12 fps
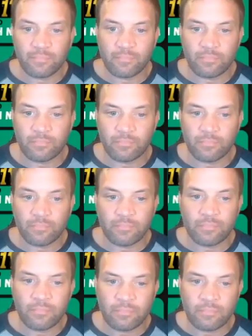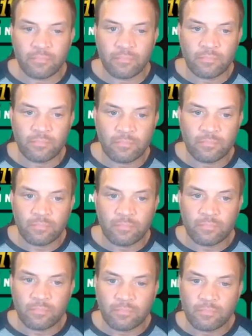
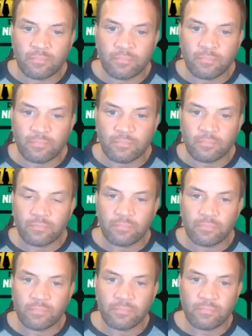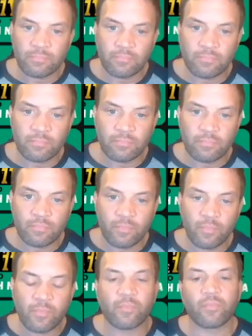
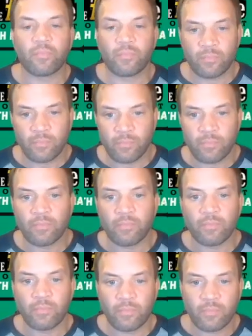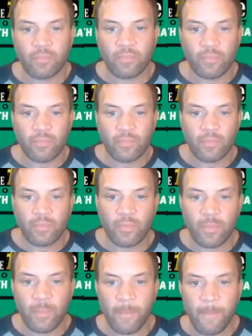
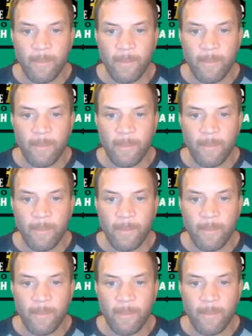[no speech]